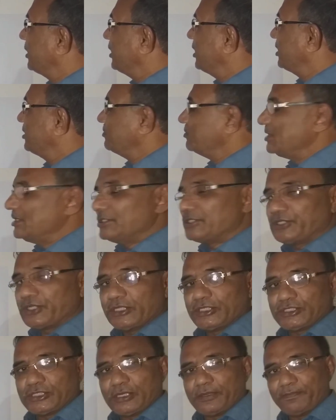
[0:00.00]

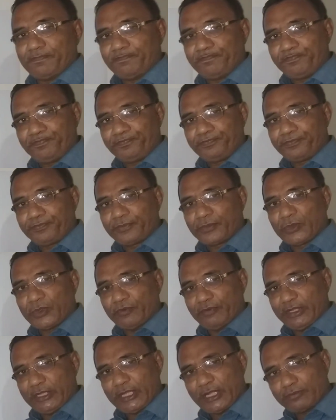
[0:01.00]
administration.
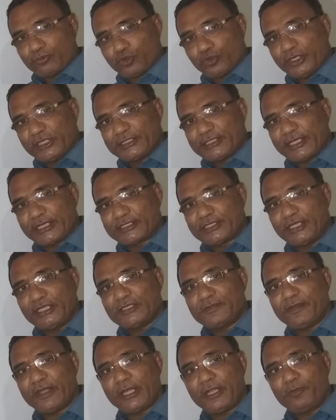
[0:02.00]
We have to discuss this
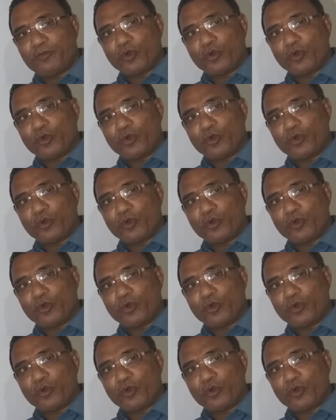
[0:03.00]
very